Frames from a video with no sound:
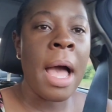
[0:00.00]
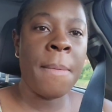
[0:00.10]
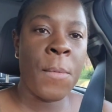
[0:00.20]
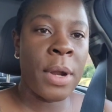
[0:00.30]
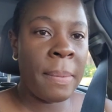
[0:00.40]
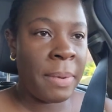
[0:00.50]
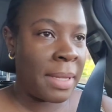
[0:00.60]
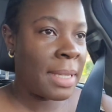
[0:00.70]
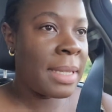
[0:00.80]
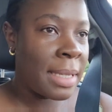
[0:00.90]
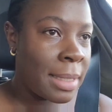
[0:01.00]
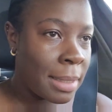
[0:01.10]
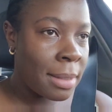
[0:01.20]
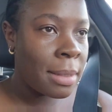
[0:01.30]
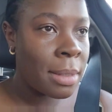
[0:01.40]
i'm gonna be sitting
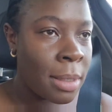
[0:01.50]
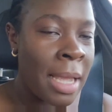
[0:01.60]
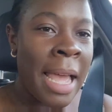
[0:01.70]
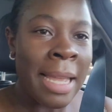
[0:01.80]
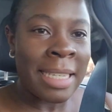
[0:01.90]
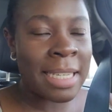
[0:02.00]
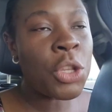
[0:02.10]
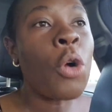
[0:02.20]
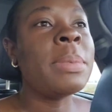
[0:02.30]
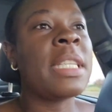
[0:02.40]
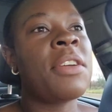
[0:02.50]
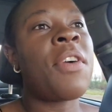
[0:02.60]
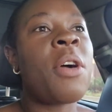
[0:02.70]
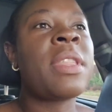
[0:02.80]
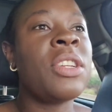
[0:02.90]
just just observe
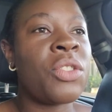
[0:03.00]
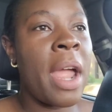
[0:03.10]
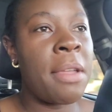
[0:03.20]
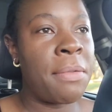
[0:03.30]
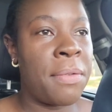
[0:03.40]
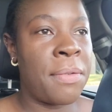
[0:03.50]
how they drive